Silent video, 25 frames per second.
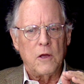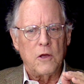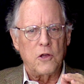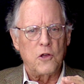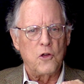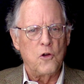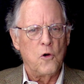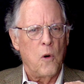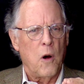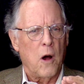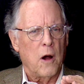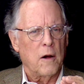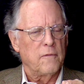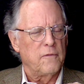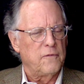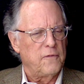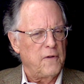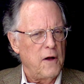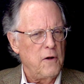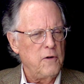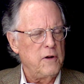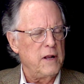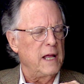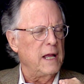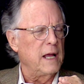you are
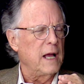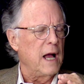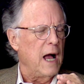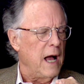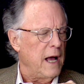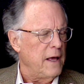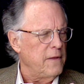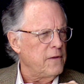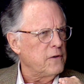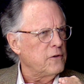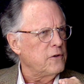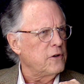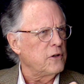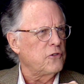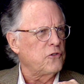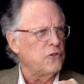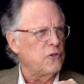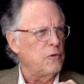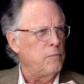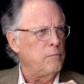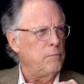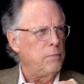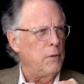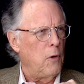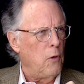voting either to
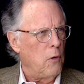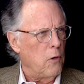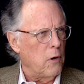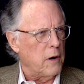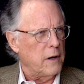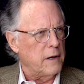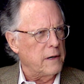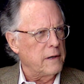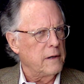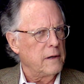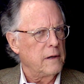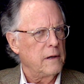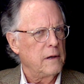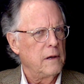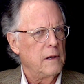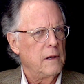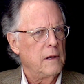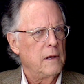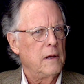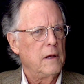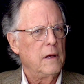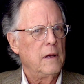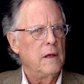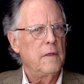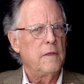support
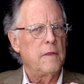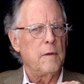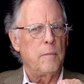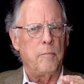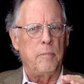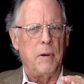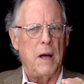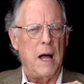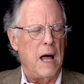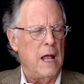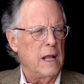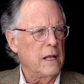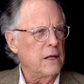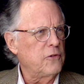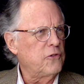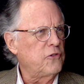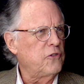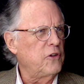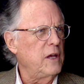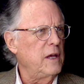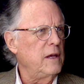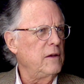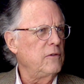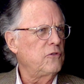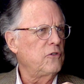the
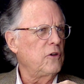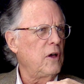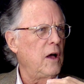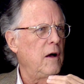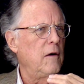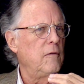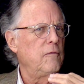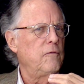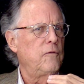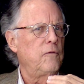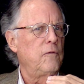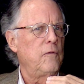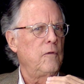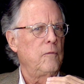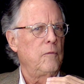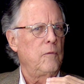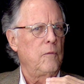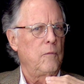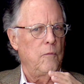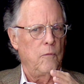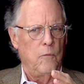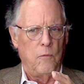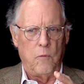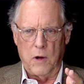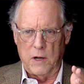policies of
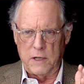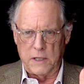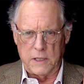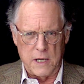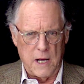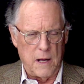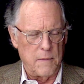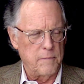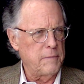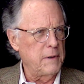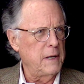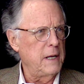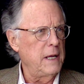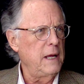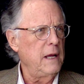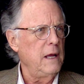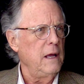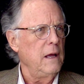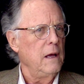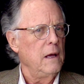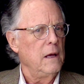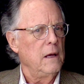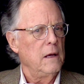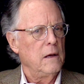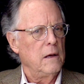one company
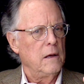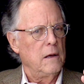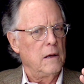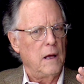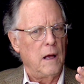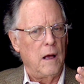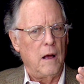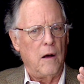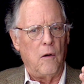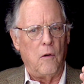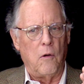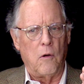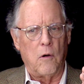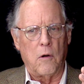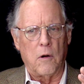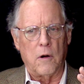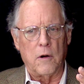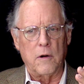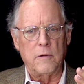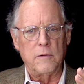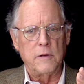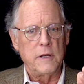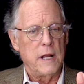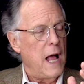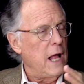
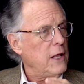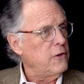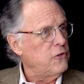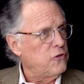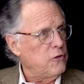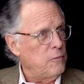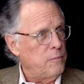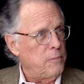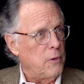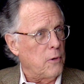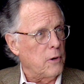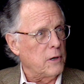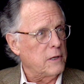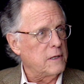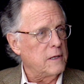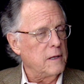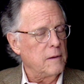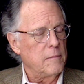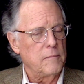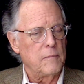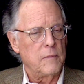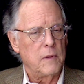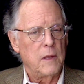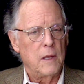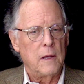or not support
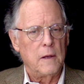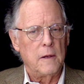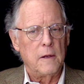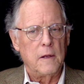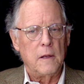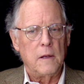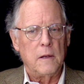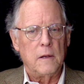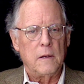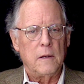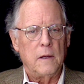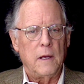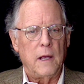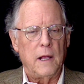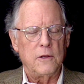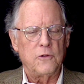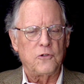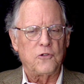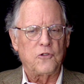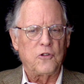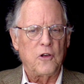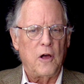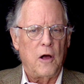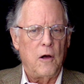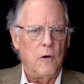them. Mm-hmm.
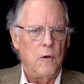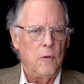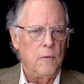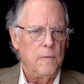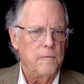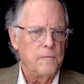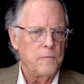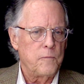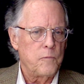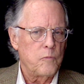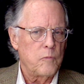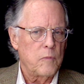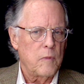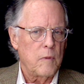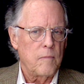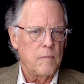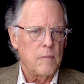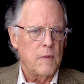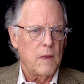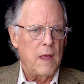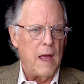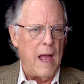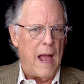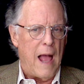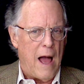And so
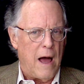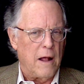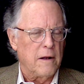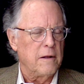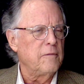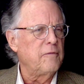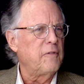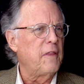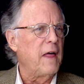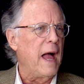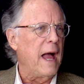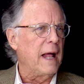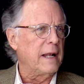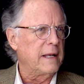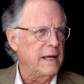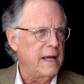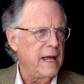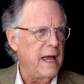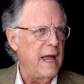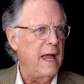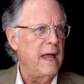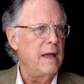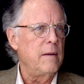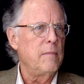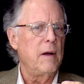out of that
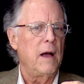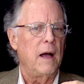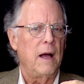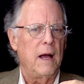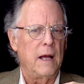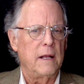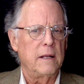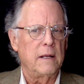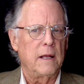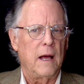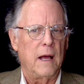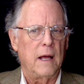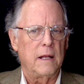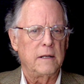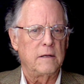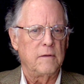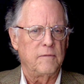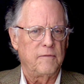came, I, I,